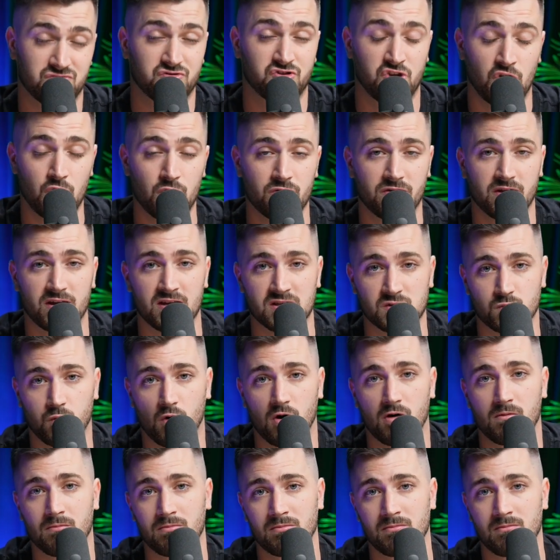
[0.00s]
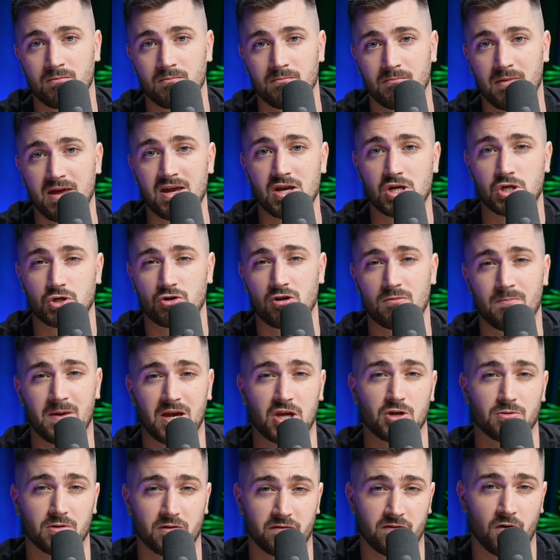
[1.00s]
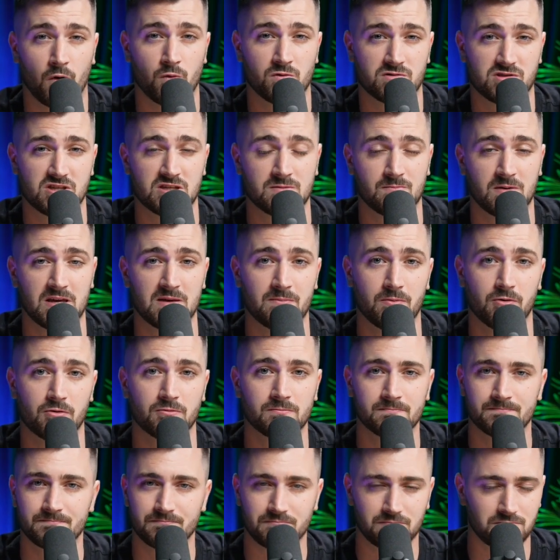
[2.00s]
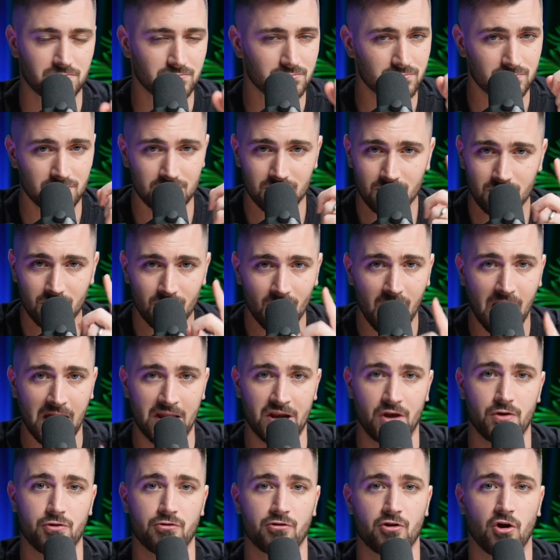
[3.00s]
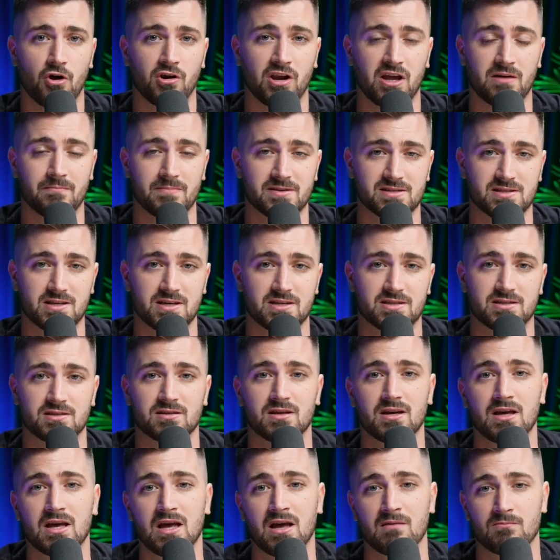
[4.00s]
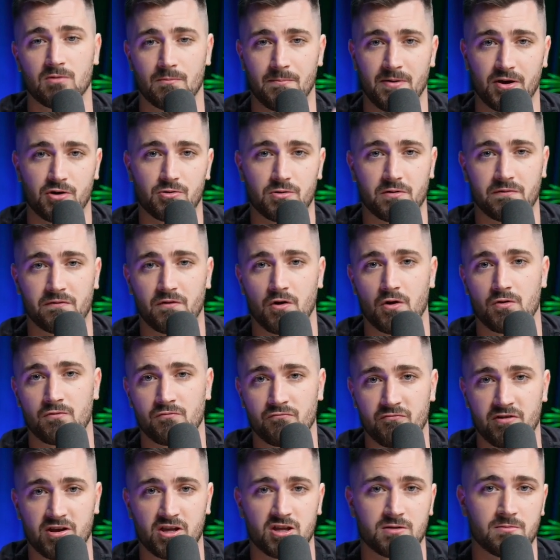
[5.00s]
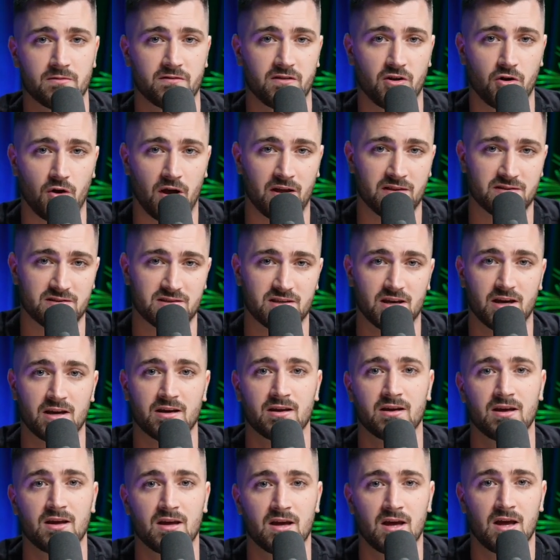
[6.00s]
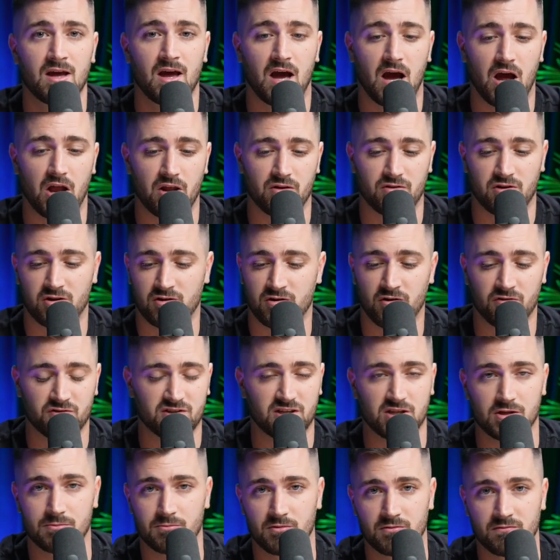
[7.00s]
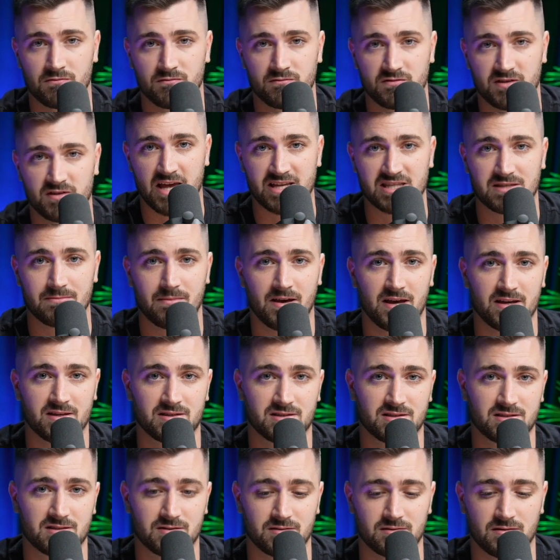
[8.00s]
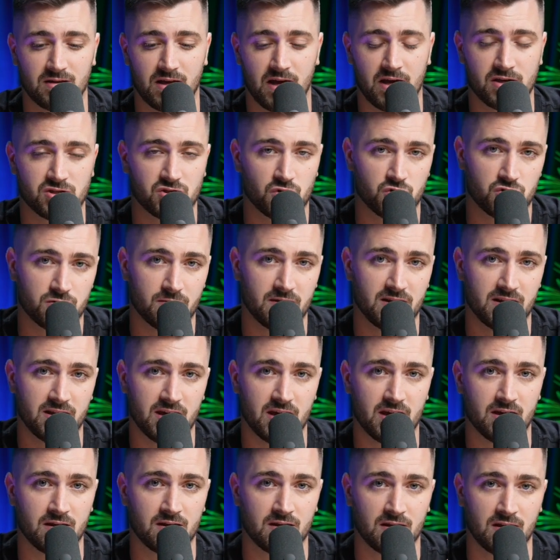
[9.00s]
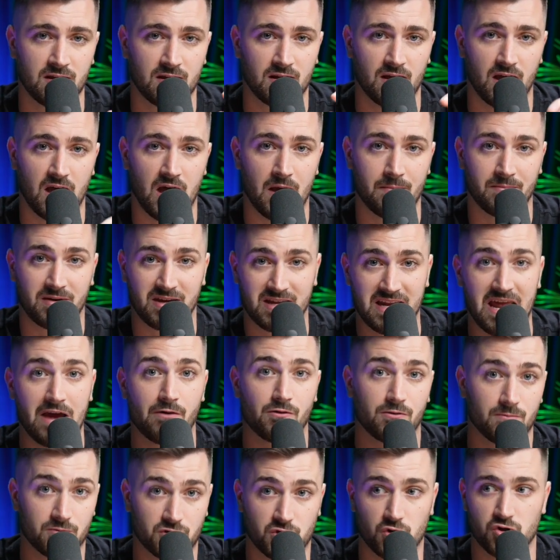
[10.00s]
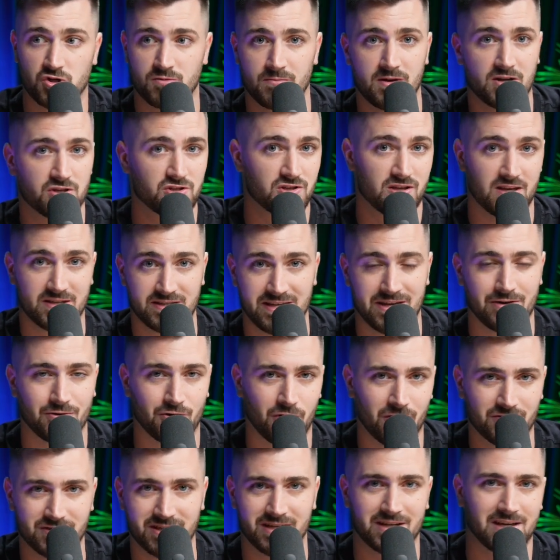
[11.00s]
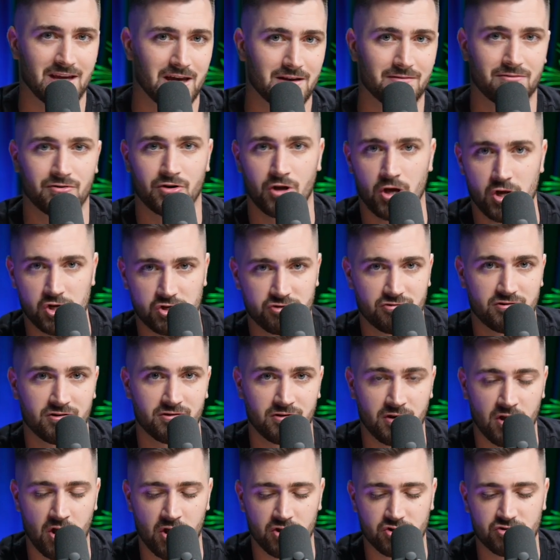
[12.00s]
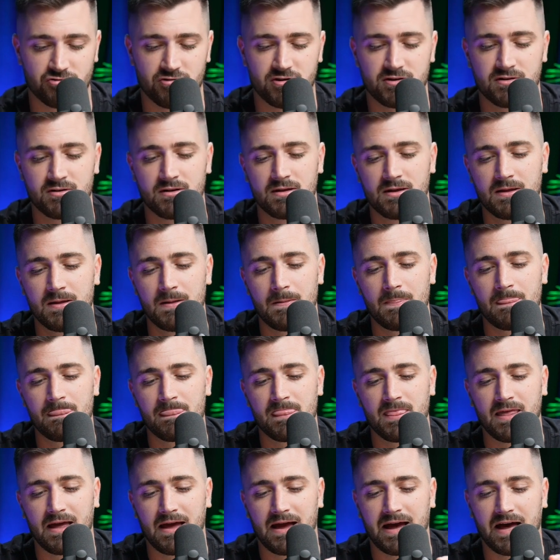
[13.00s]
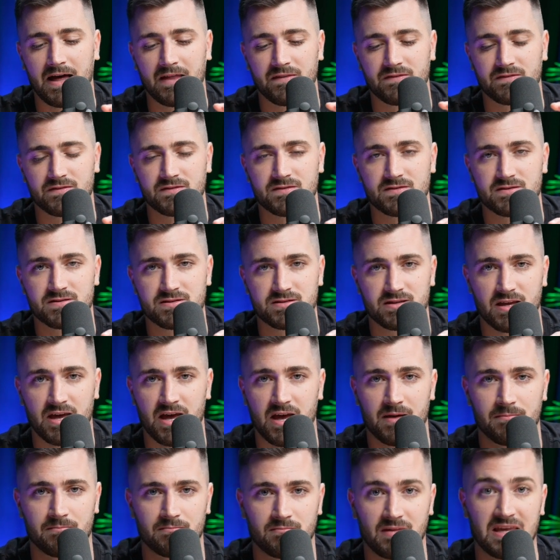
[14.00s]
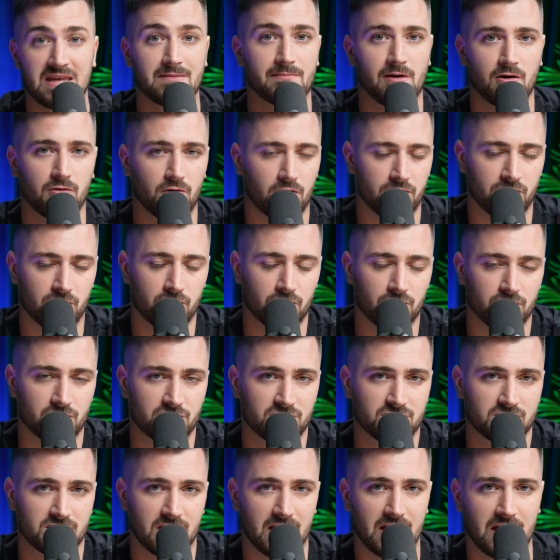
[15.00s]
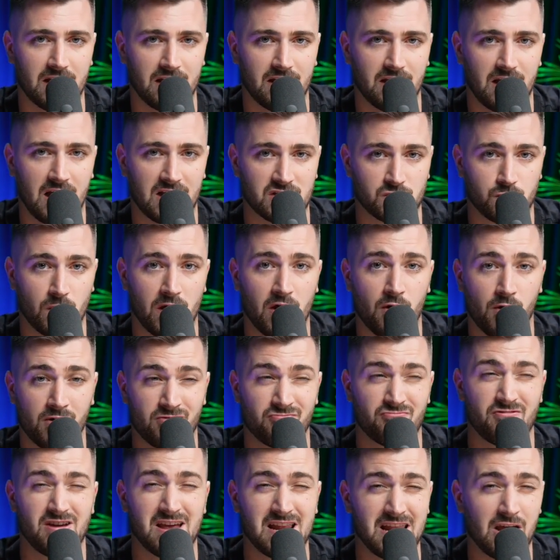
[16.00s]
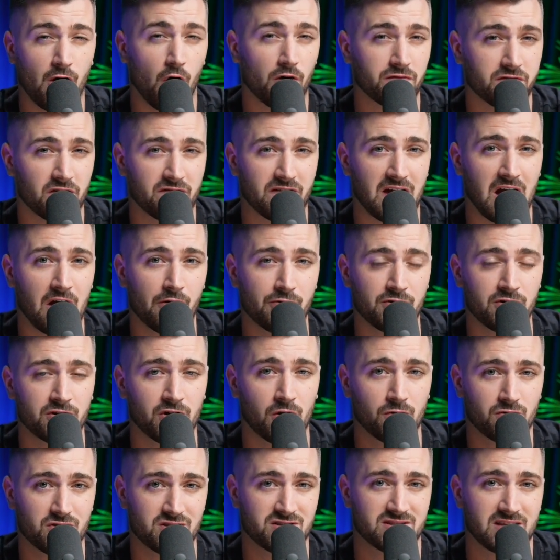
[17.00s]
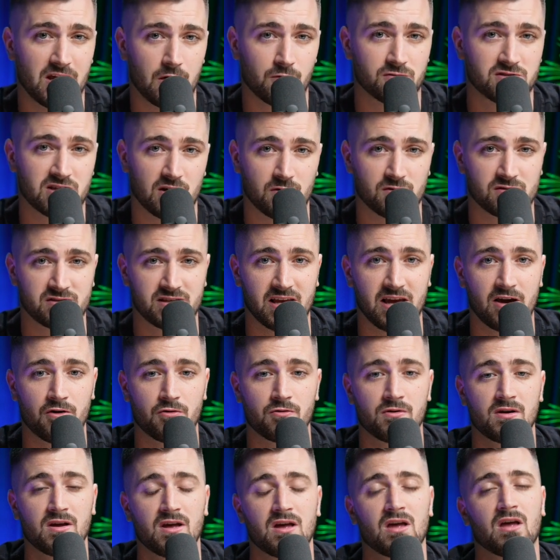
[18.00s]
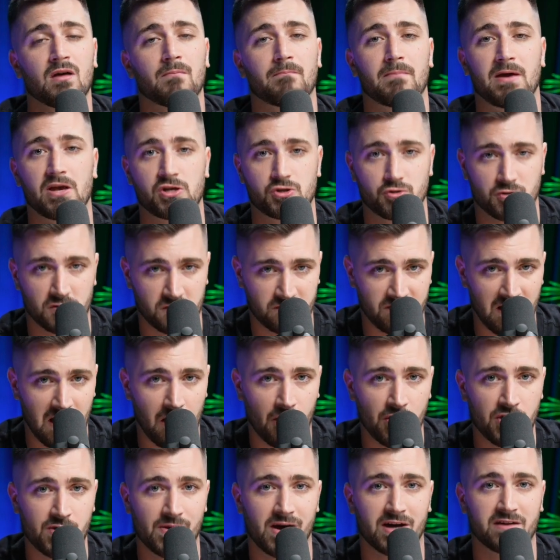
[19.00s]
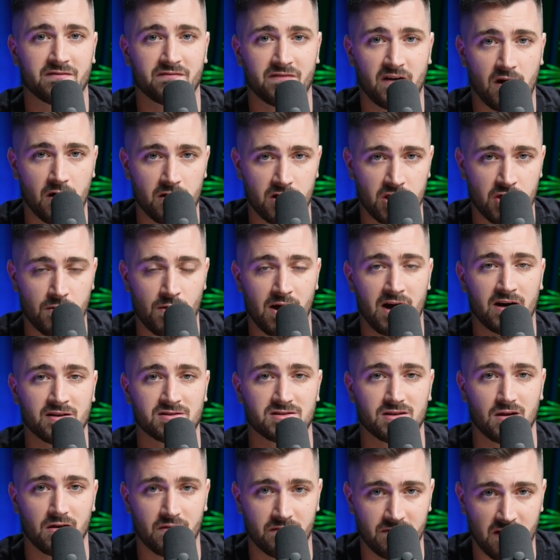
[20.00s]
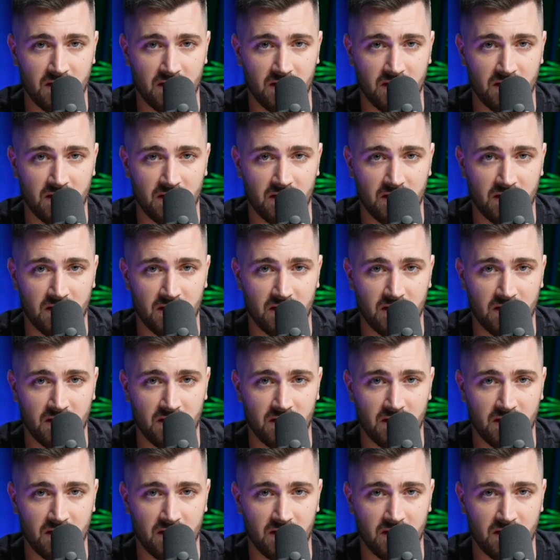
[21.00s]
2 things. 1, make sure you're picking up the phone to these people. I know you're an online business, But pick up the phone, ring them. If they don't answer, contact them on SMS, social media, connect with them on social media so they see your content again, nurturing, and email, of course, as well. And really offer value. You don't just sell. Make sure it's value add.